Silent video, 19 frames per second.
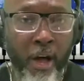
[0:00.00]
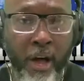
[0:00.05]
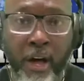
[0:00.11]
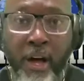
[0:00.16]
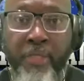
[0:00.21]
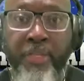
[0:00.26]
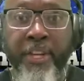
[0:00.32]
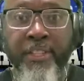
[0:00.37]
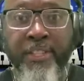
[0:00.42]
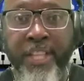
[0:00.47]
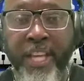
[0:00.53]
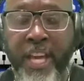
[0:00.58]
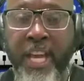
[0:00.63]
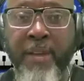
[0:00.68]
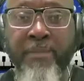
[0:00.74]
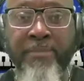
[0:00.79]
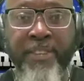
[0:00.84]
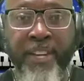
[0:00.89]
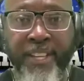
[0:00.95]
Other
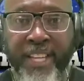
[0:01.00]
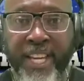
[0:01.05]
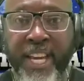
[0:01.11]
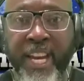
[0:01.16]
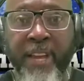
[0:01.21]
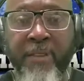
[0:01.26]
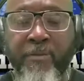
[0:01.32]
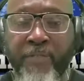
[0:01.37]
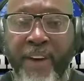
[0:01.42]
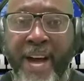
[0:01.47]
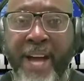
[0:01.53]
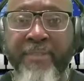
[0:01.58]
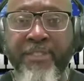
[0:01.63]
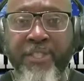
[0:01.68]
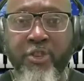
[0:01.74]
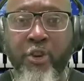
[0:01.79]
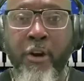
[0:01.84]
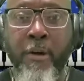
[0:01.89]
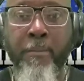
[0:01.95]
teams are getting five
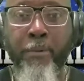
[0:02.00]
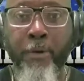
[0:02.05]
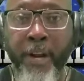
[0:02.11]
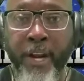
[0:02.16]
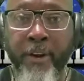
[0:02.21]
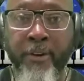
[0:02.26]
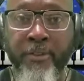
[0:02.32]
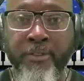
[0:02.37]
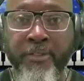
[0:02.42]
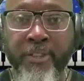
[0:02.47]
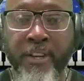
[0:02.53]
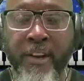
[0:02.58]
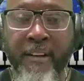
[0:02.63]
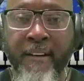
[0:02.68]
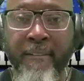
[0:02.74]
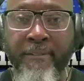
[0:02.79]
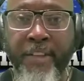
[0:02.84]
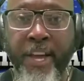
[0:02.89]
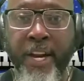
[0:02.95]
star players
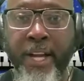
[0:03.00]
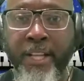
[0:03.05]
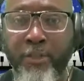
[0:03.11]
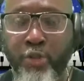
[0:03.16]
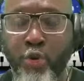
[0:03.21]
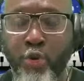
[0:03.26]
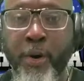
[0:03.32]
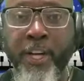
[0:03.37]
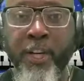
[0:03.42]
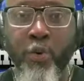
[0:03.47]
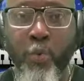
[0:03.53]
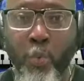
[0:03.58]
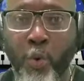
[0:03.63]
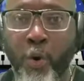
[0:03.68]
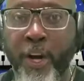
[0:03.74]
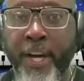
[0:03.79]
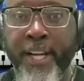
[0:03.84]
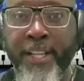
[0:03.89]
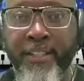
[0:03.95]
that are doing the
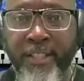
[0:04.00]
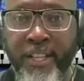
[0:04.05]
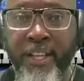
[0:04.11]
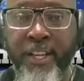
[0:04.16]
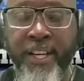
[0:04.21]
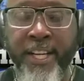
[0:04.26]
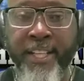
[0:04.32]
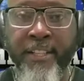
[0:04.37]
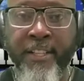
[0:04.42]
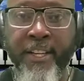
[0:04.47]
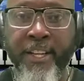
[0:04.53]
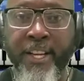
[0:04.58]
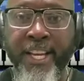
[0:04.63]
one and done.